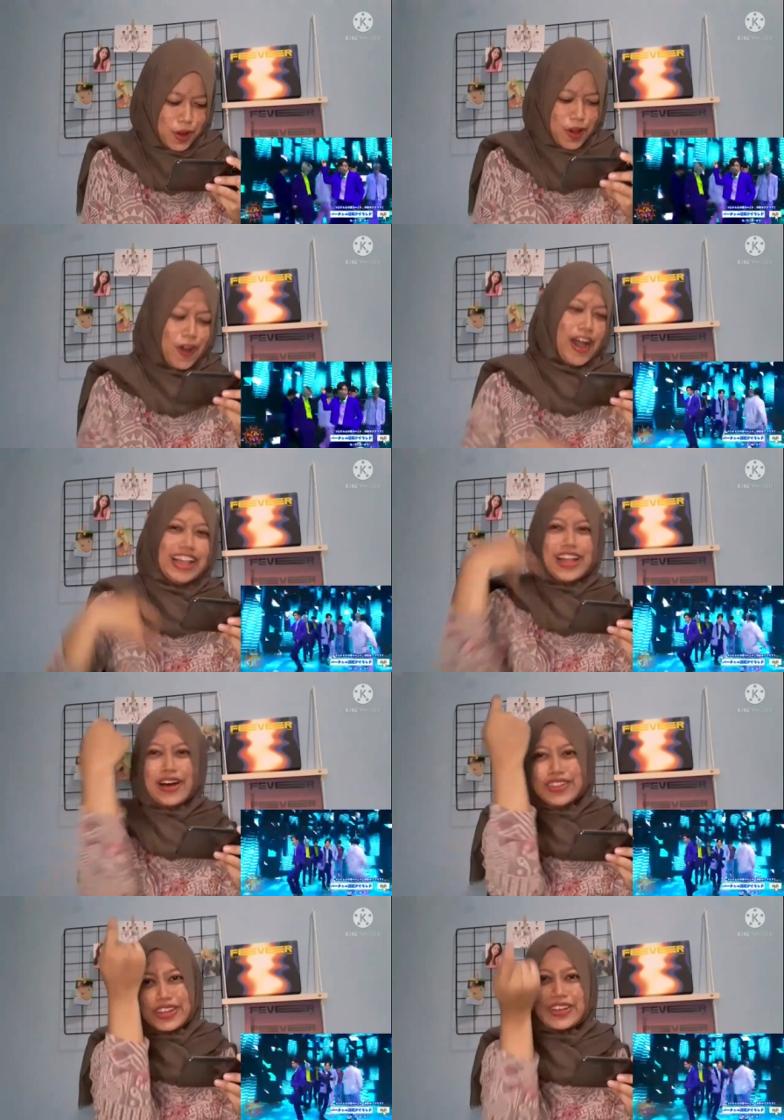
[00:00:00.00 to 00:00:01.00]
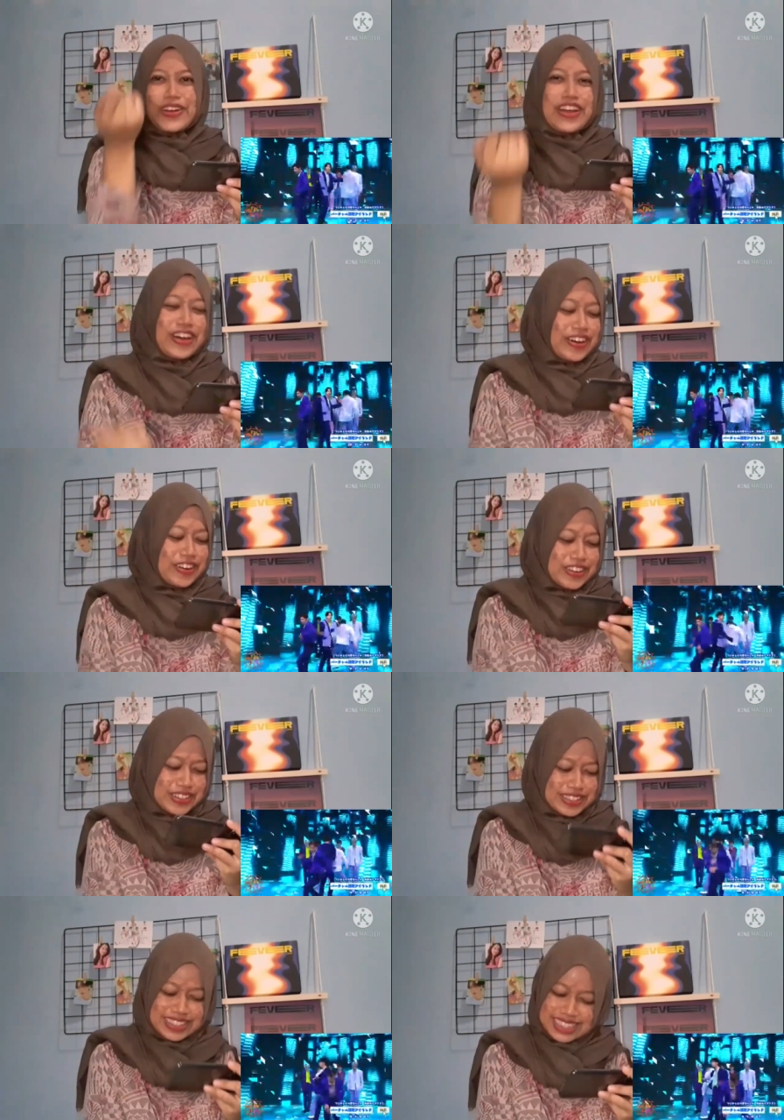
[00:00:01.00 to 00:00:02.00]
Woo! I love the
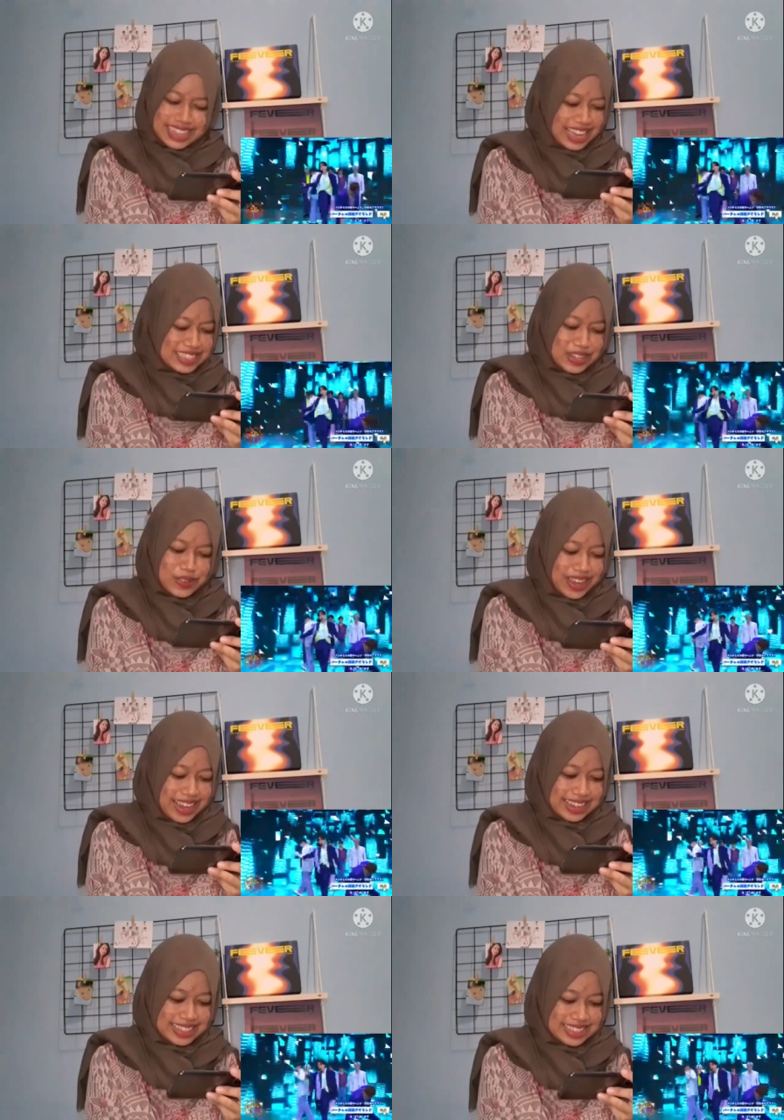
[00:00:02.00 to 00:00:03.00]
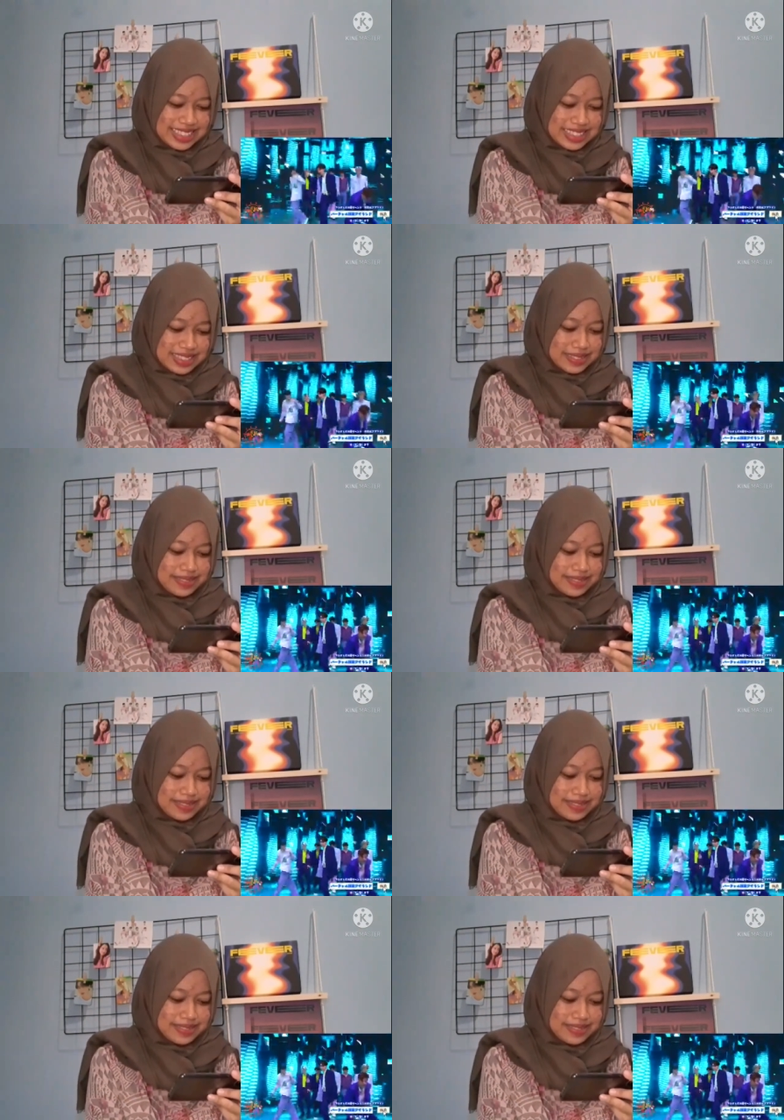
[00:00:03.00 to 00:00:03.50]
choreo, as always.